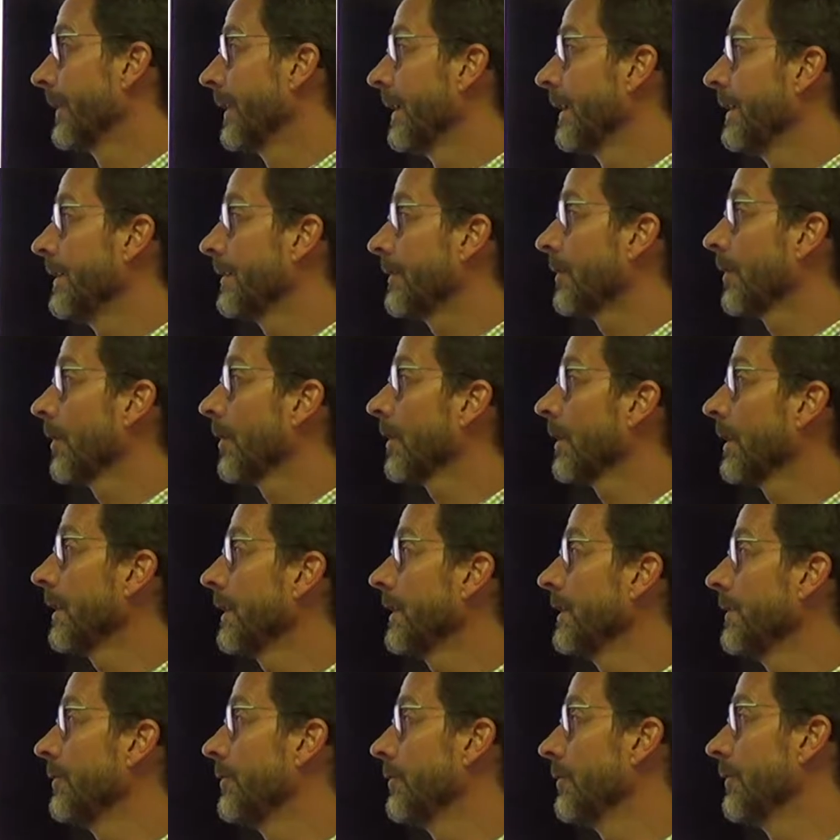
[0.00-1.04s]
He's
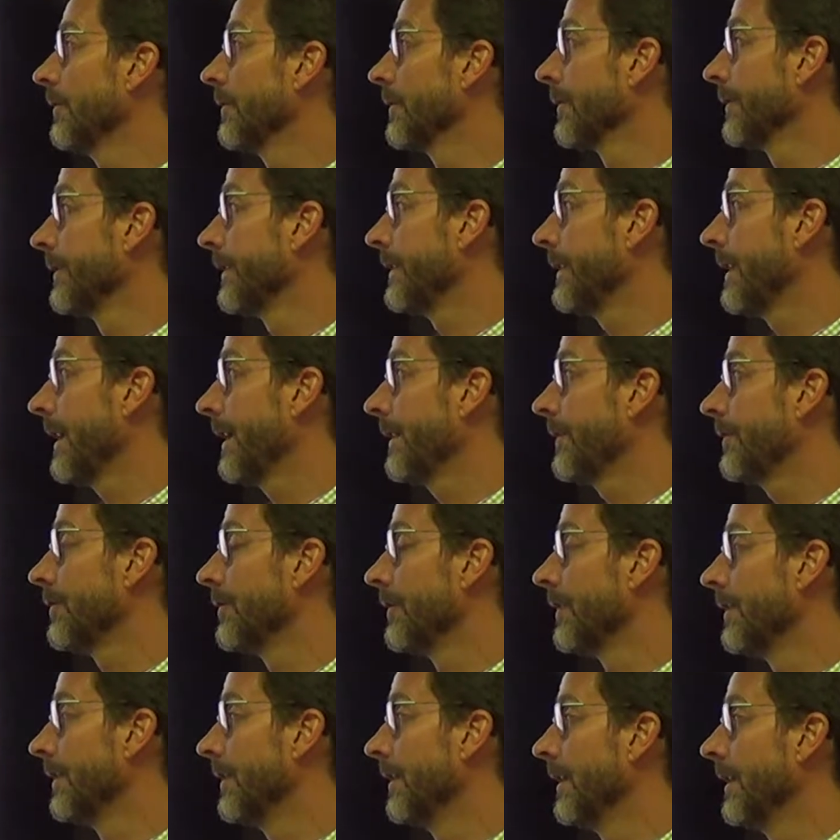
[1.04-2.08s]
currently in juvenile detention,